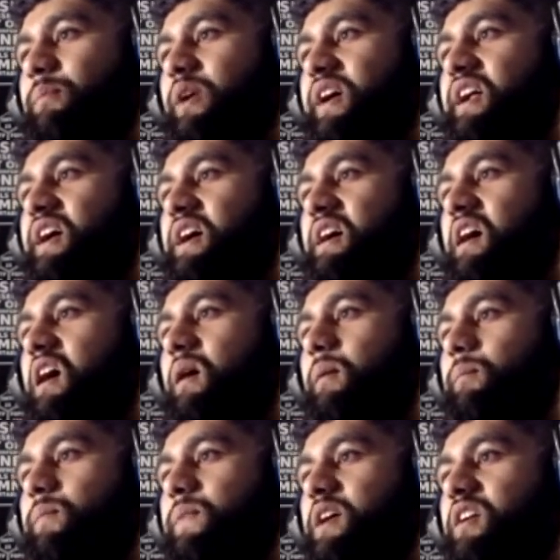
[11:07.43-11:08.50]
But
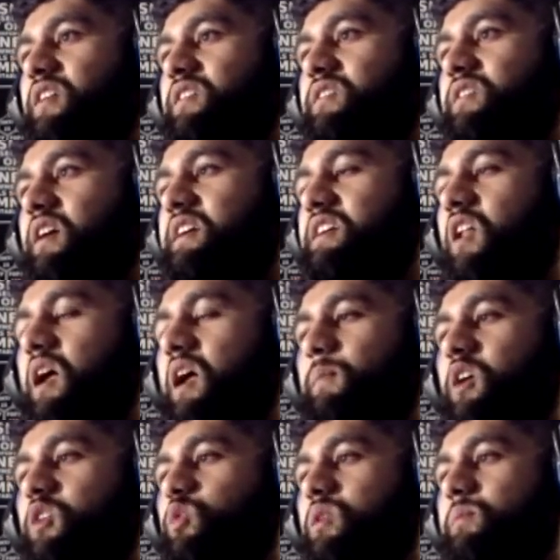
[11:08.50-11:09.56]
there's Elon
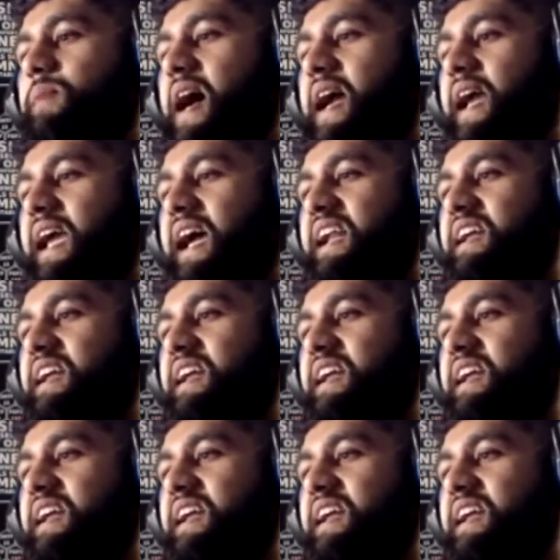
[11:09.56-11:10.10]
Musk was back at it